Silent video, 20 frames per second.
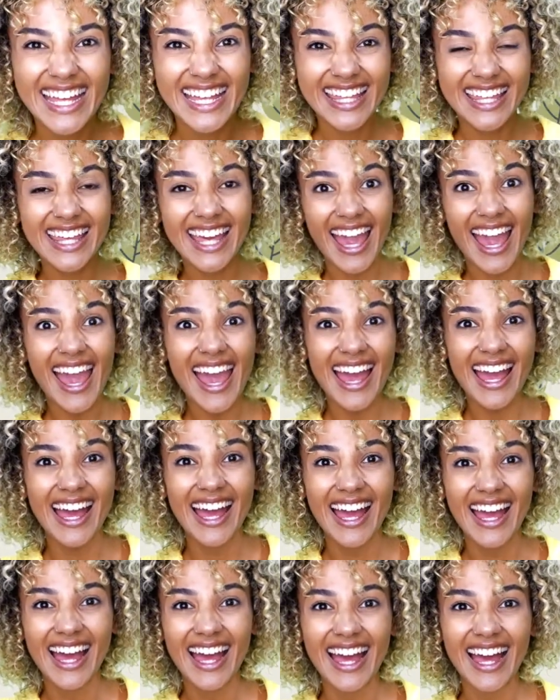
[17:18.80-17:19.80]
Yeah?
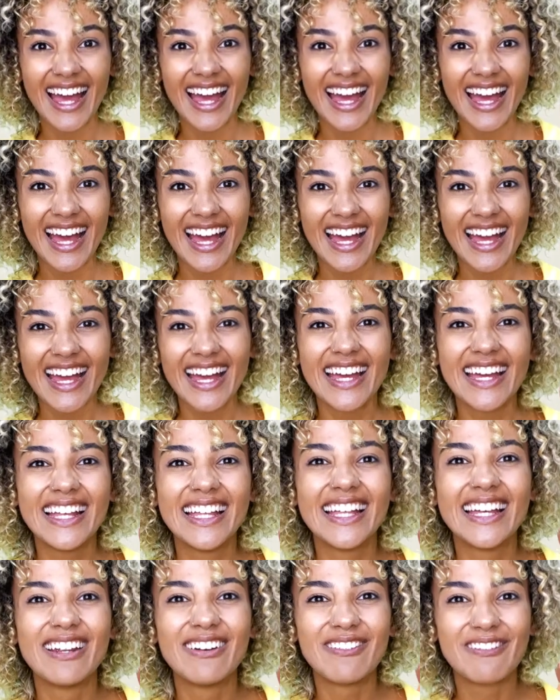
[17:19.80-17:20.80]

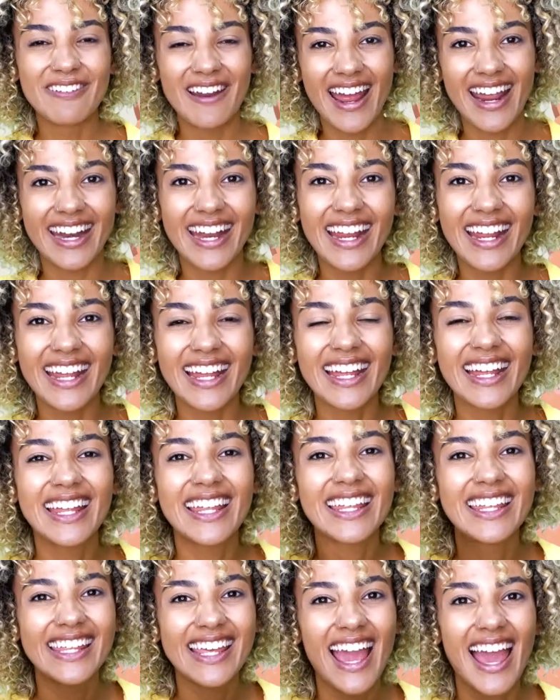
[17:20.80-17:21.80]
Ready?
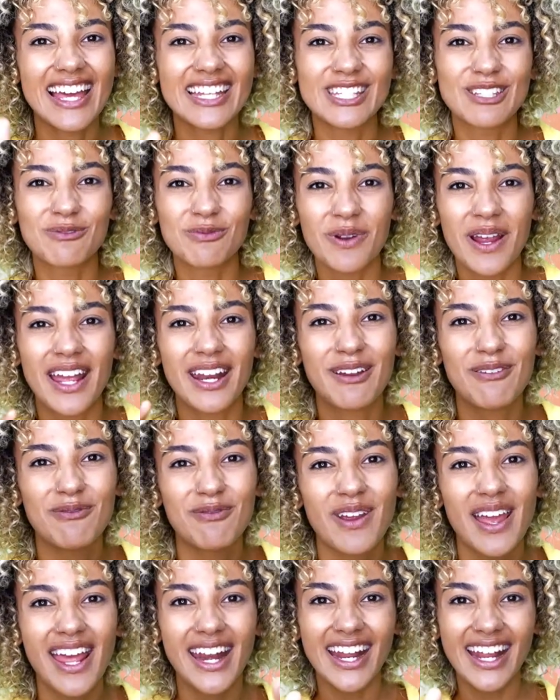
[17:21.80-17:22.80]
Yes, ready,
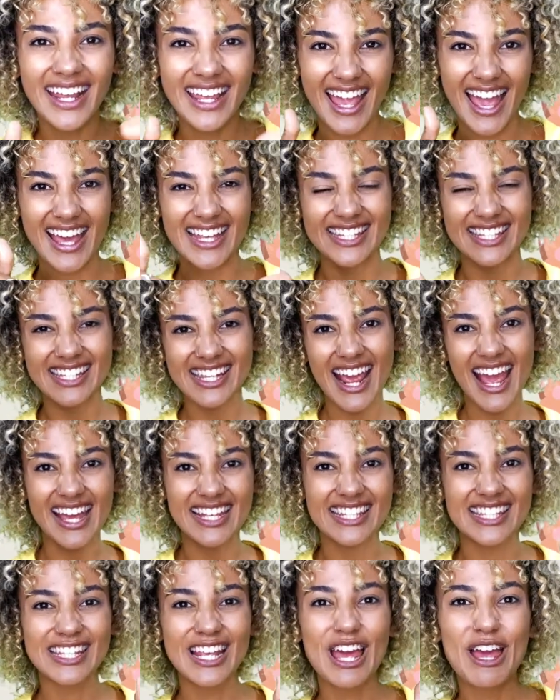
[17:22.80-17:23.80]
ready, yes,
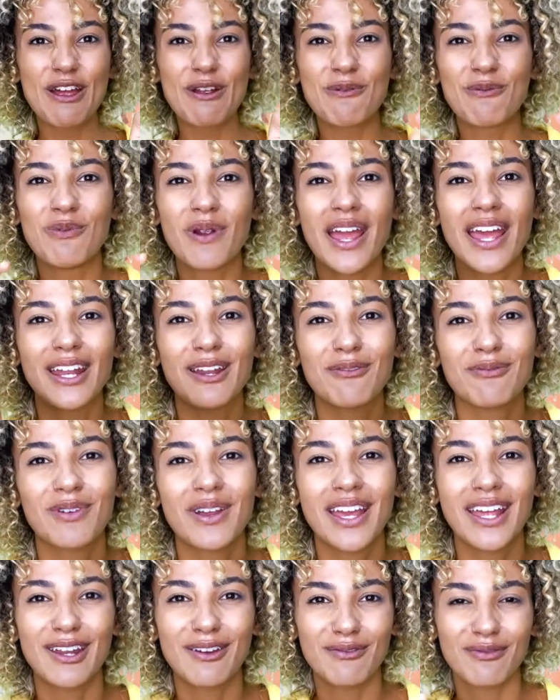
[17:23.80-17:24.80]
yes. Ready,
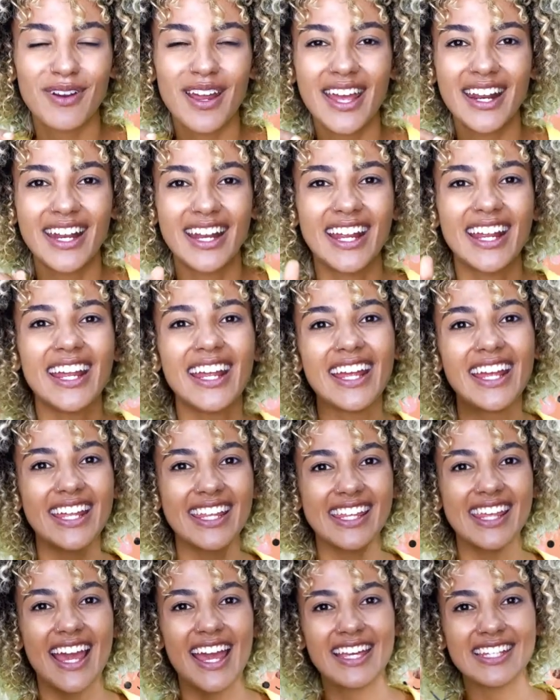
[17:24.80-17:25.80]
ready, ready,
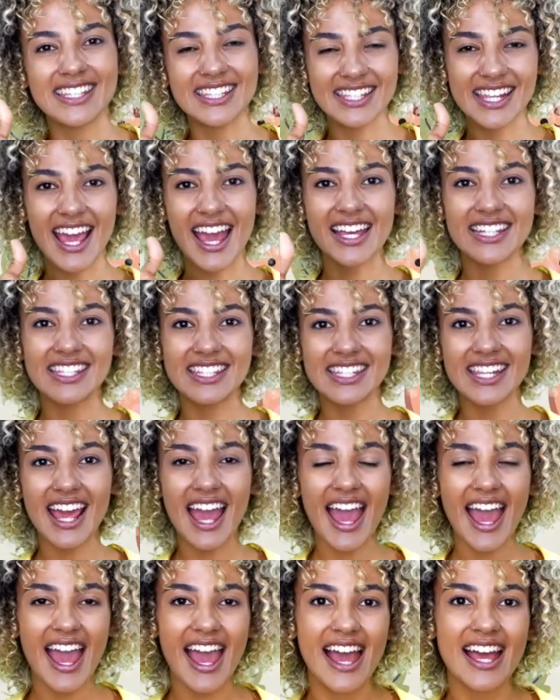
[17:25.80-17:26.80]
yes, yes,
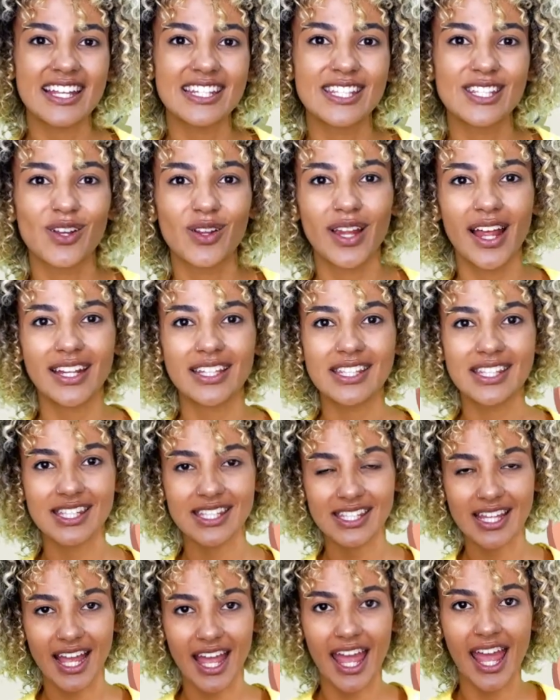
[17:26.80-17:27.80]
yes. So let's
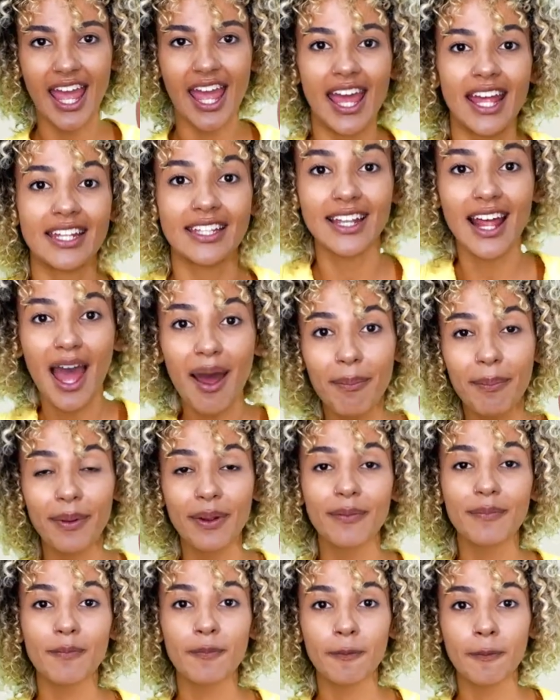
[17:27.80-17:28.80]
stand up,
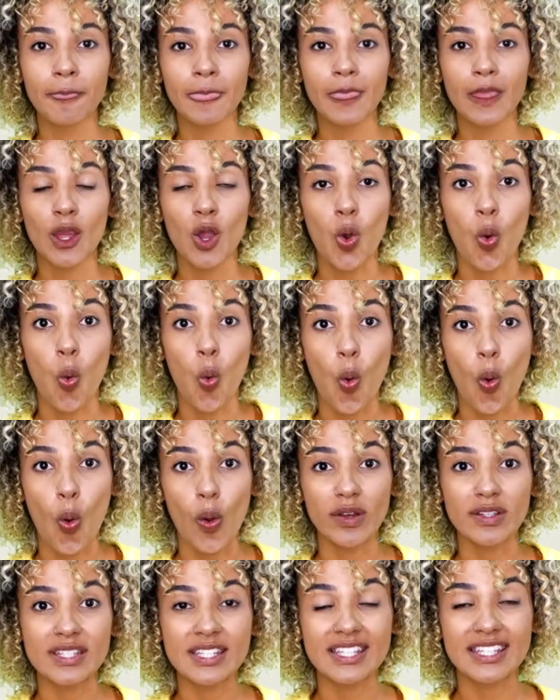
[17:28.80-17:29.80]

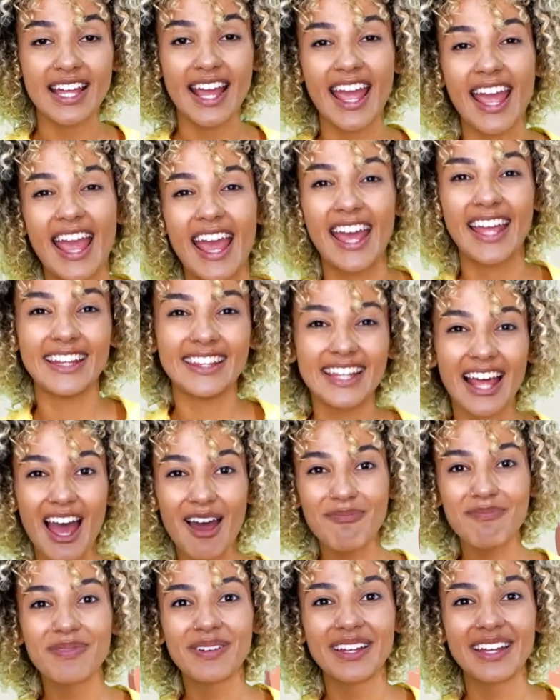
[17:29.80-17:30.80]
stand
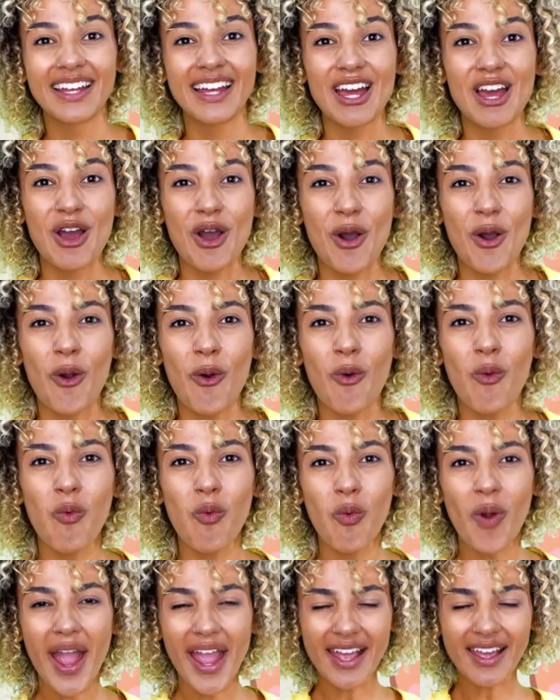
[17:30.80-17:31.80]
up,
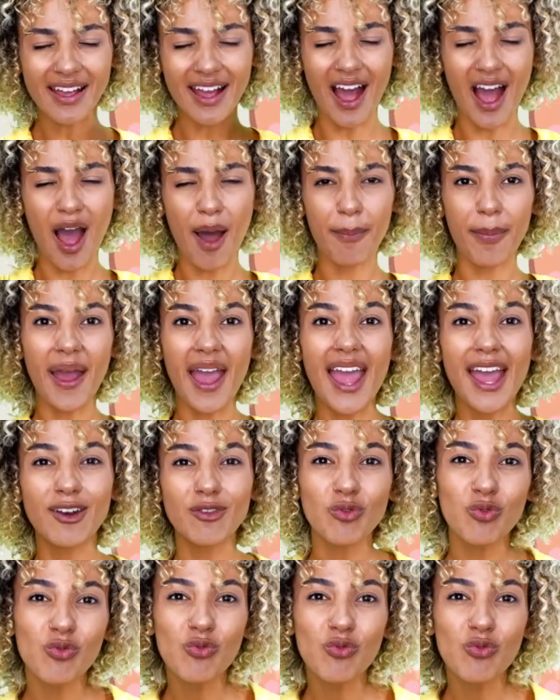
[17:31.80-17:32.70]
wake up and